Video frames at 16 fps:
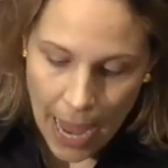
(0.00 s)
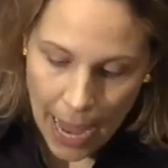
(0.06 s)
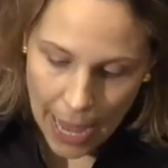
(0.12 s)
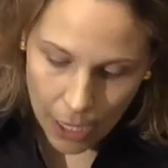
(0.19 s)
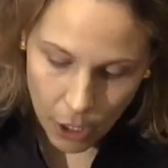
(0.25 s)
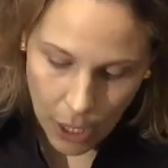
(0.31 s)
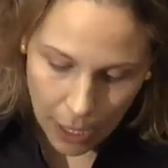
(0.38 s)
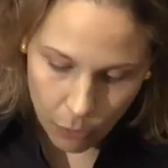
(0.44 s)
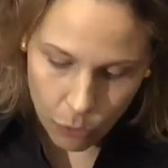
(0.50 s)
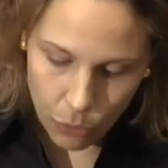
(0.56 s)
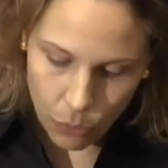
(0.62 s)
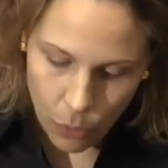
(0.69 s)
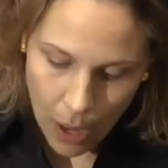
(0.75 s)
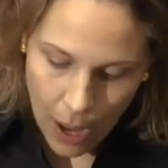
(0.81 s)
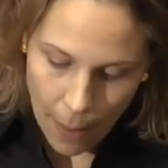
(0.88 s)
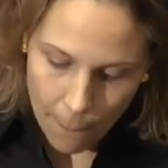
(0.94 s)
And how
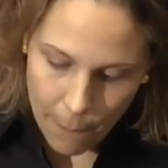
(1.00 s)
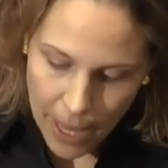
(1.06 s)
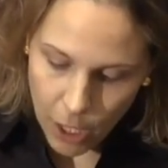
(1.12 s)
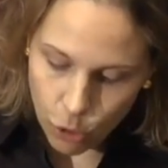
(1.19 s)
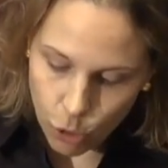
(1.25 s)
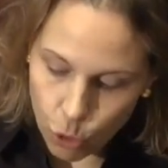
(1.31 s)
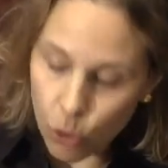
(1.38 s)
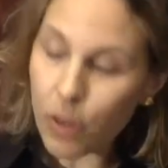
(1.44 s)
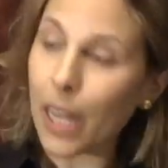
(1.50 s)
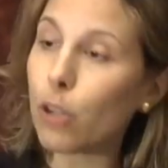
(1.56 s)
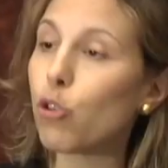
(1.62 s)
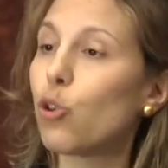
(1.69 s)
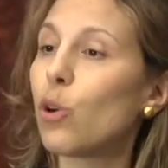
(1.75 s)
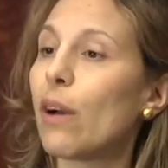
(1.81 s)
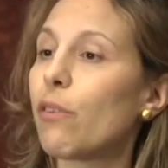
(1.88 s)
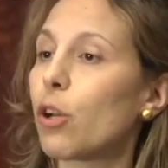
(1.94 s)
you make sure that
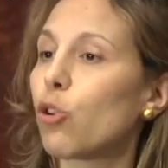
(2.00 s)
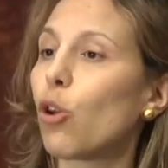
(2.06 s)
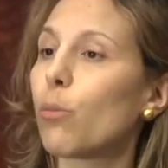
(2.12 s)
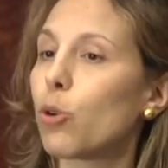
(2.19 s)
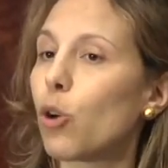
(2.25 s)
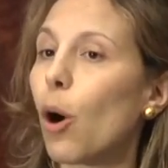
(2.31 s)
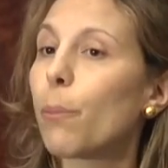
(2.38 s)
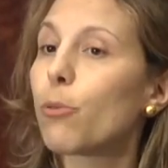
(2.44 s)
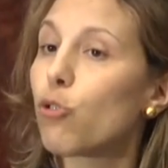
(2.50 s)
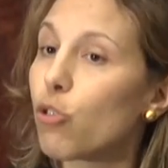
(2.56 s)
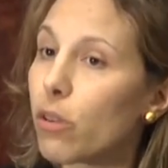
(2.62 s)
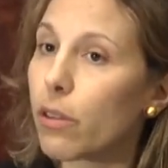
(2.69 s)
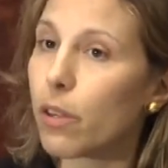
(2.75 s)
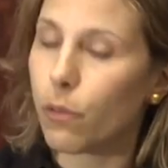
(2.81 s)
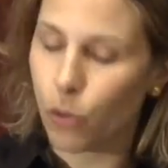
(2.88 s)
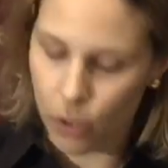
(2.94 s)
you have economic
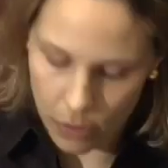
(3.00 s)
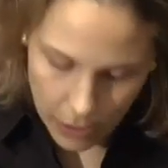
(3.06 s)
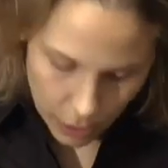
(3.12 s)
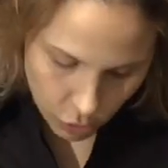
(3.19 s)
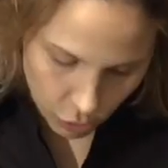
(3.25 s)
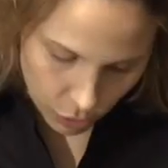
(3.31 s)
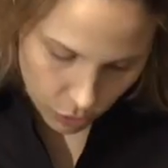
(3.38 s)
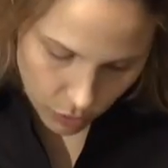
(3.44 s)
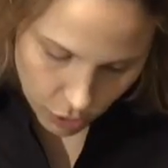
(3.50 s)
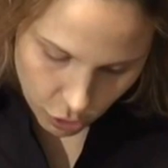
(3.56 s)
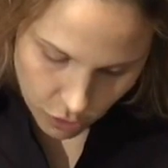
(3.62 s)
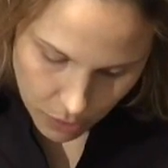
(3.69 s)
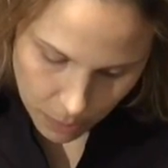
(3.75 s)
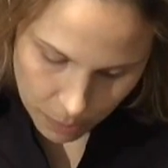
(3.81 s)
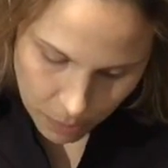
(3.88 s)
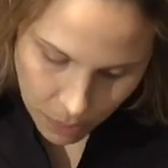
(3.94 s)
opportunity for the next
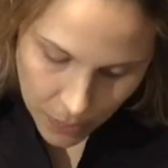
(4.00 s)
generations?